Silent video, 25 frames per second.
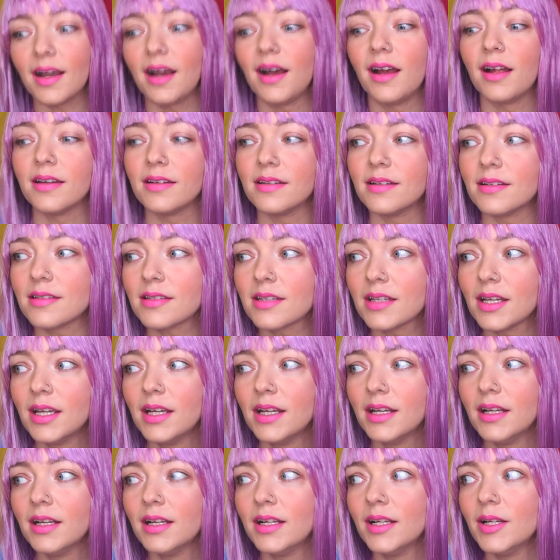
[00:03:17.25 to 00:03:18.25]
And
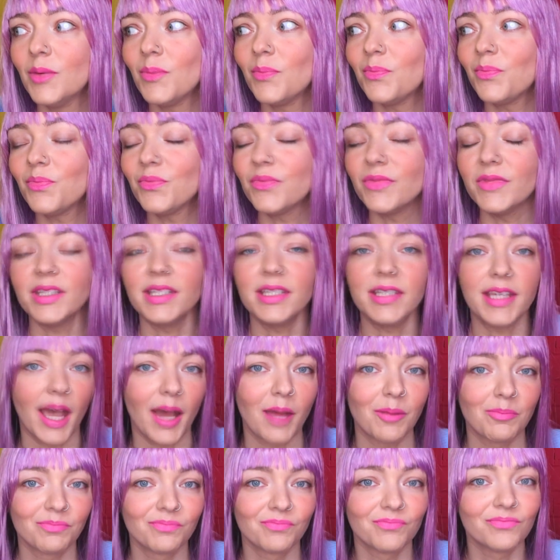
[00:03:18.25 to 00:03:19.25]

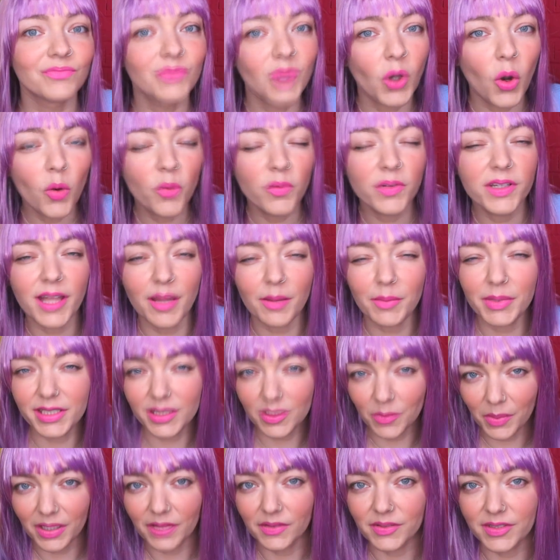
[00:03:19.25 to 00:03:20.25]
yeah, hopefully that
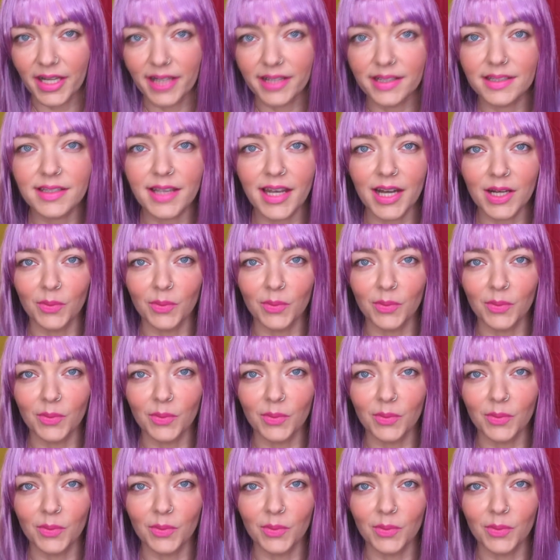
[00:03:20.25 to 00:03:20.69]
makes a bit of sense.